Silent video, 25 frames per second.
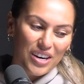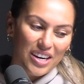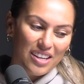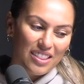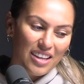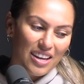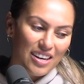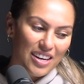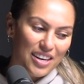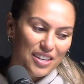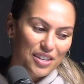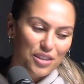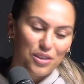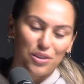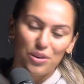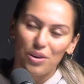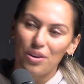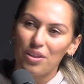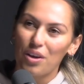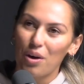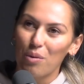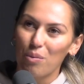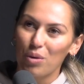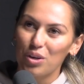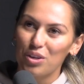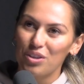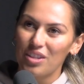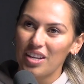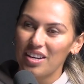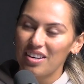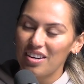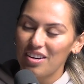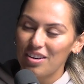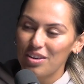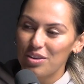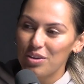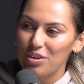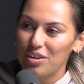do you reckon they need to do though? what do
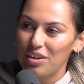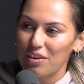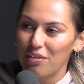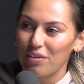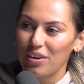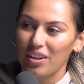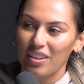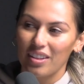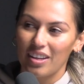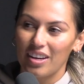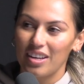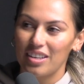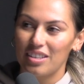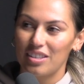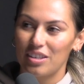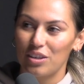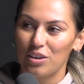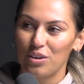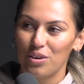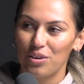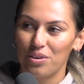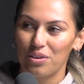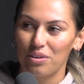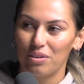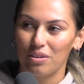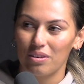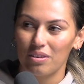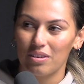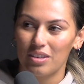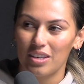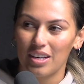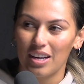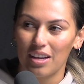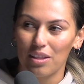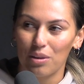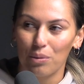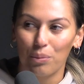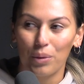they need to do differently to
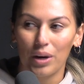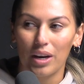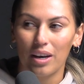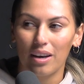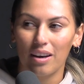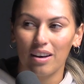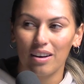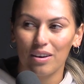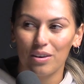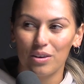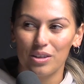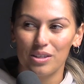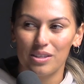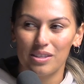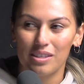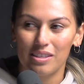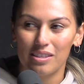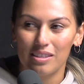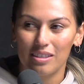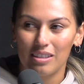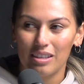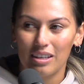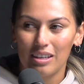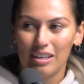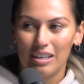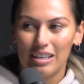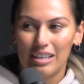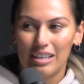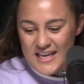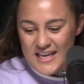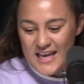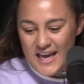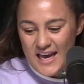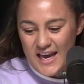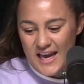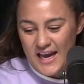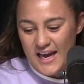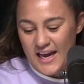to get the win? Because
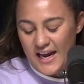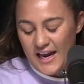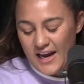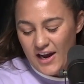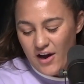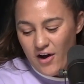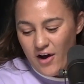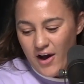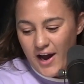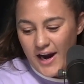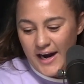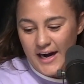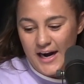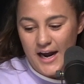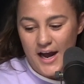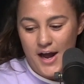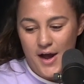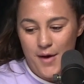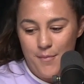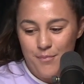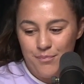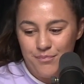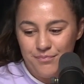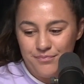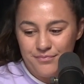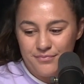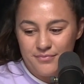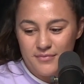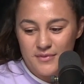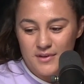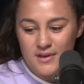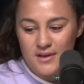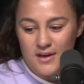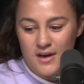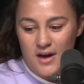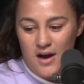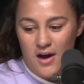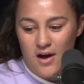yeah, I um
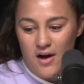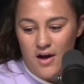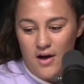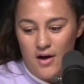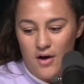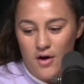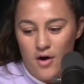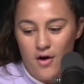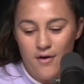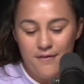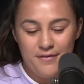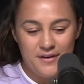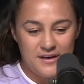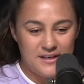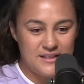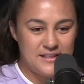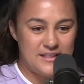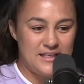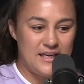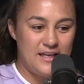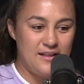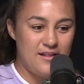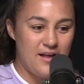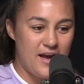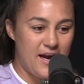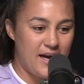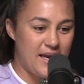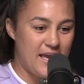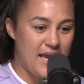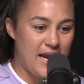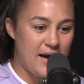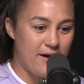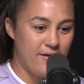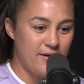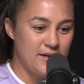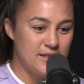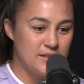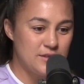obviously like
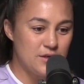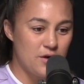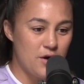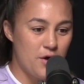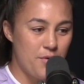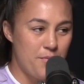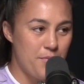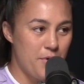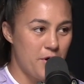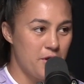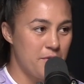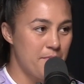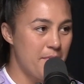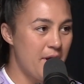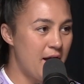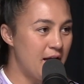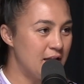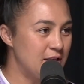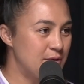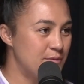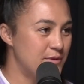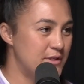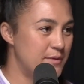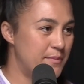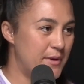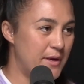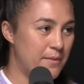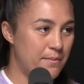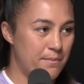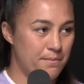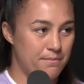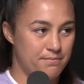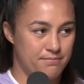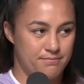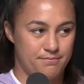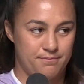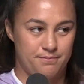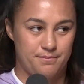errors on both parts was a big